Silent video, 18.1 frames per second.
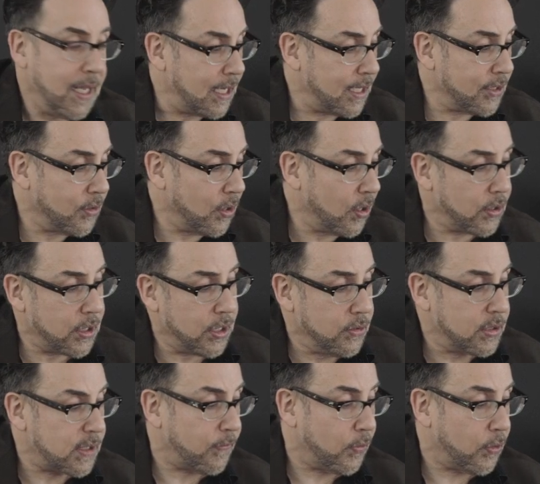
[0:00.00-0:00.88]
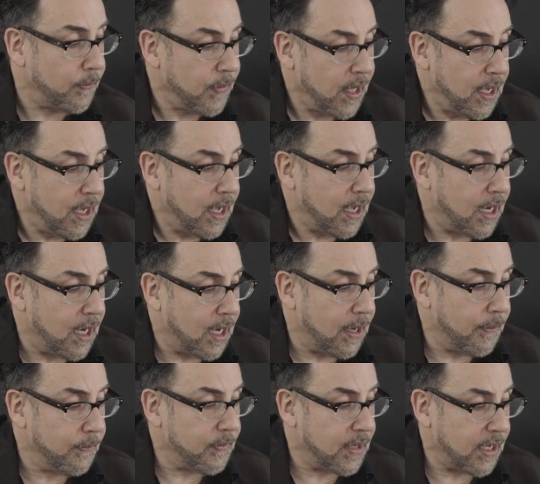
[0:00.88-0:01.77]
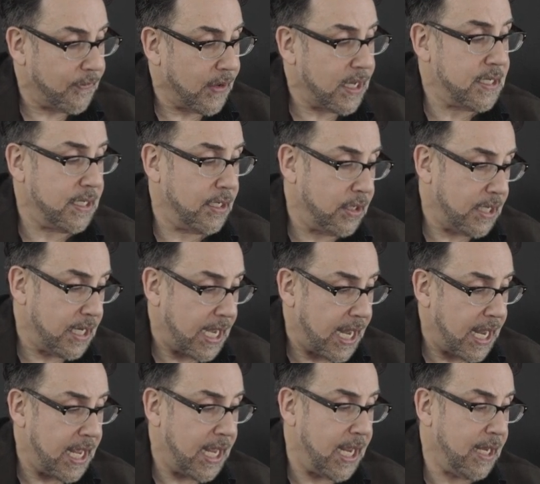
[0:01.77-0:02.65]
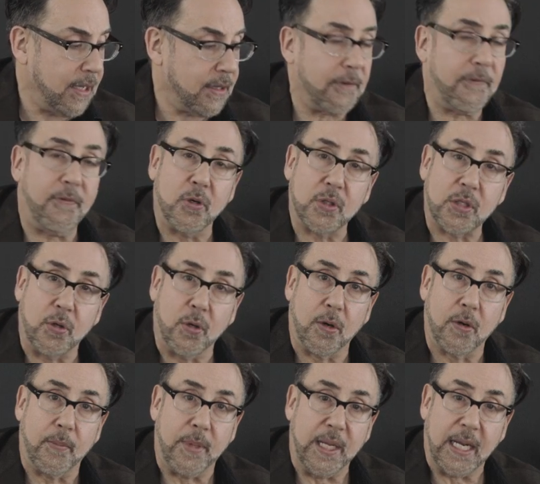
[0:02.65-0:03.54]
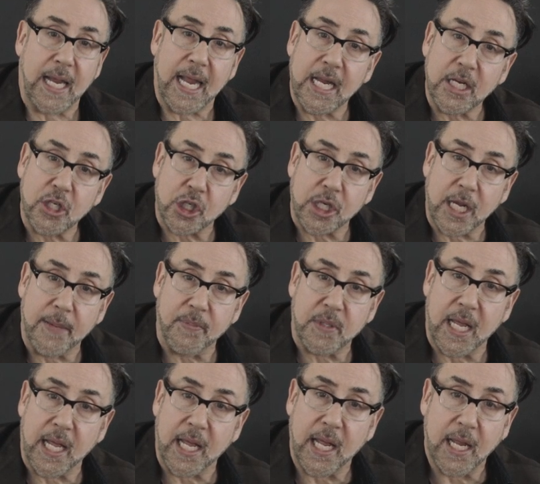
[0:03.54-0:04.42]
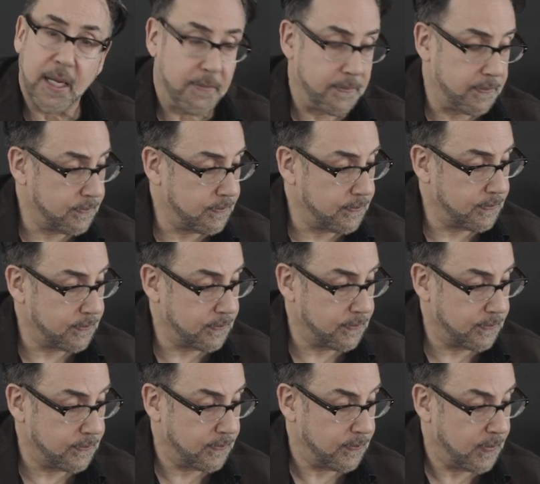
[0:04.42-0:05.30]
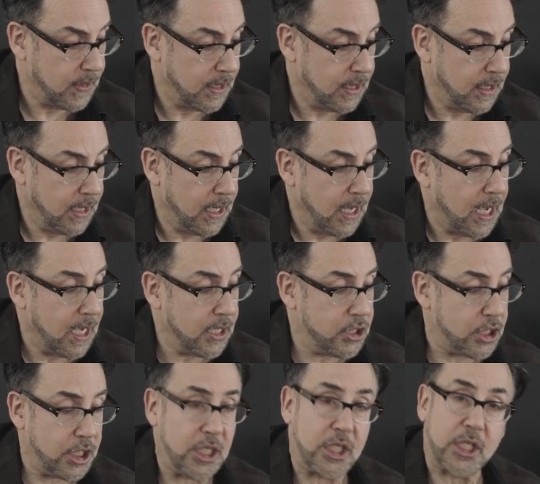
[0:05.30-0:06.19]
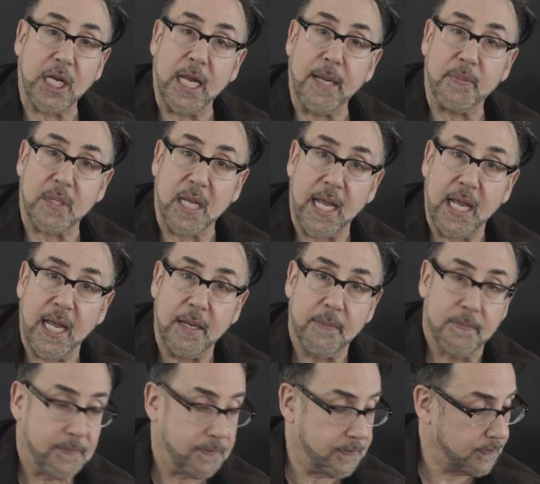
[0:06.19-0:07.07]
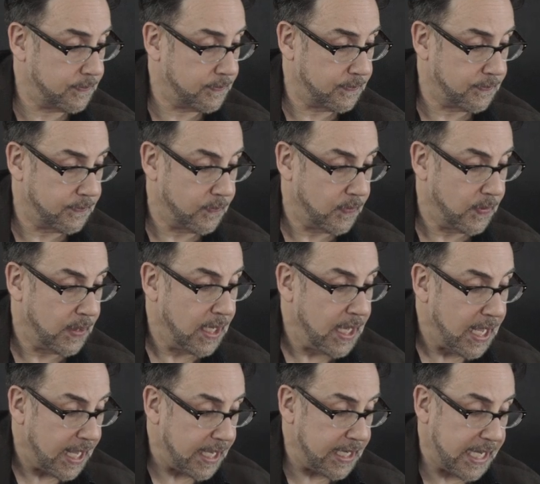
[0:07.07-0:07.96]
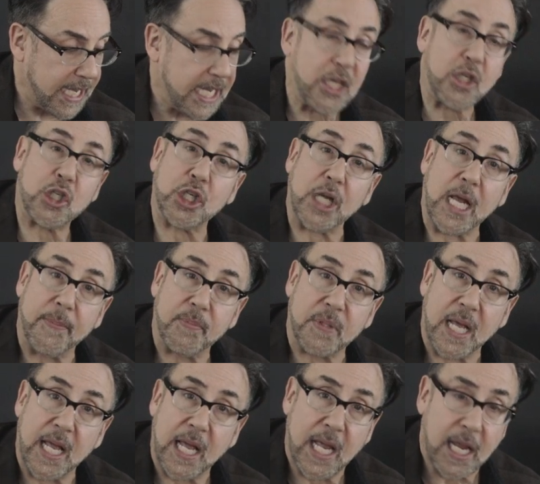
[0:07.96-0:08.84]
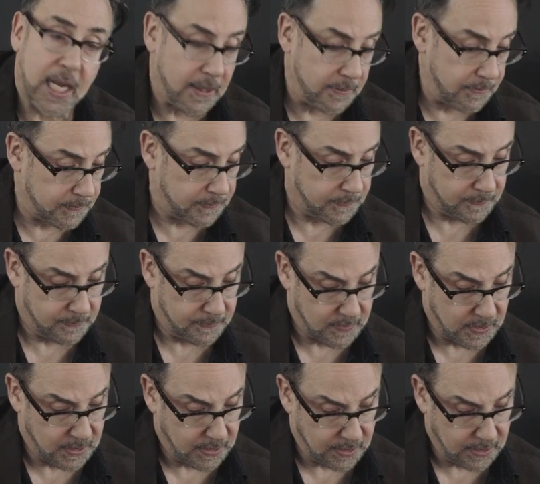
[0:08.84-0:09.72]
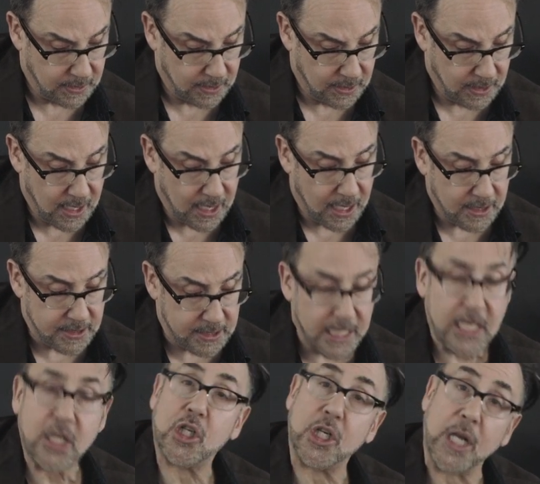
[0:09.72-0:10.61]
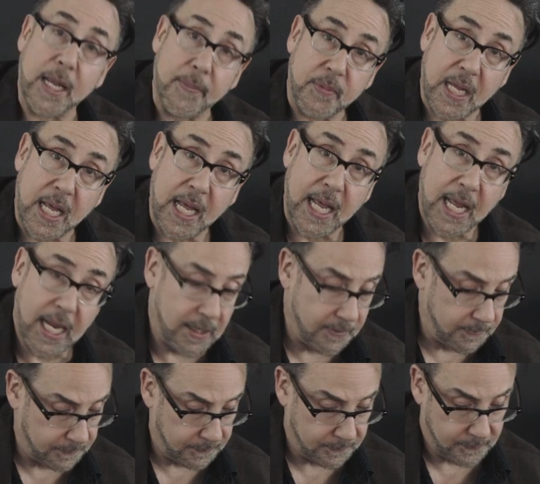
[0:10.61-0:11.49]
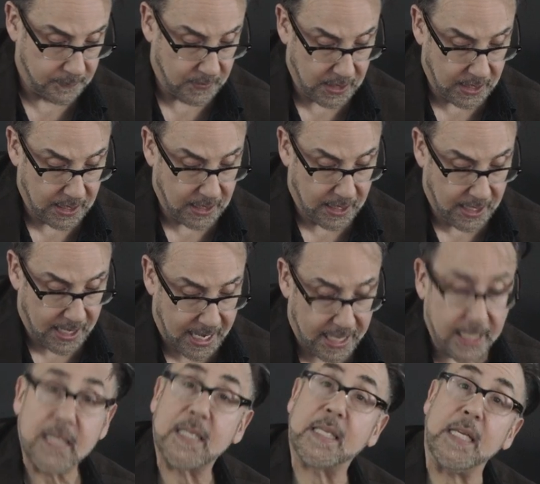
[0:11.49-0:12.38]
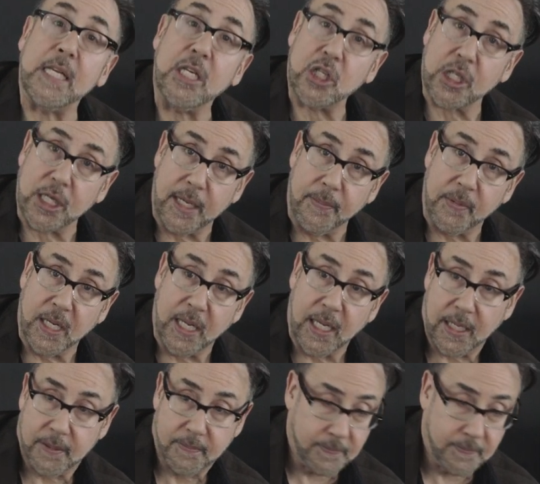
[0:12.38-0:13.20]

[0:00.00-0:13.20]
and they're all useful. If I did it in an A, the first chord would be an A-shaped A, a G-shaped A, an E-shaped A, a D-shaped A, and a C-shaped A.